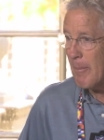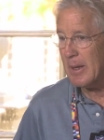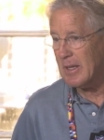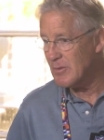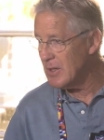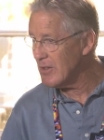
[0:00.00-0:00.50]
But
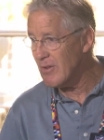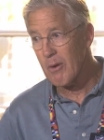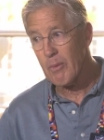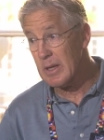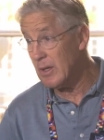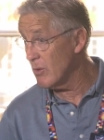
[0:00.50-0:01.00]
he's he's
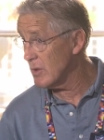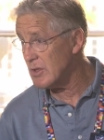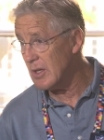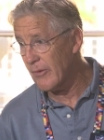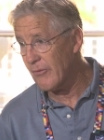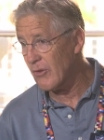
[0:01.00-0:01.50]
already doing
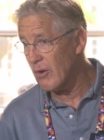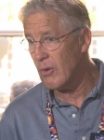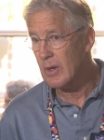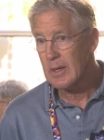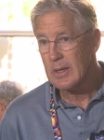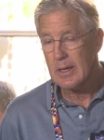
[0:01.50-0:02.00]
stuff.
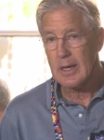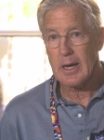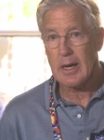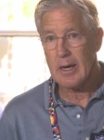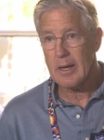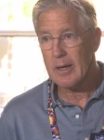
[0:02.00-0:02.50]
So
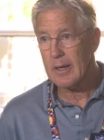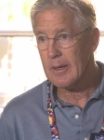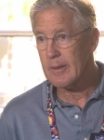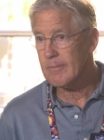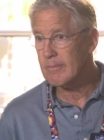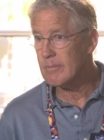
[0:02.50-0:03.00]
uh,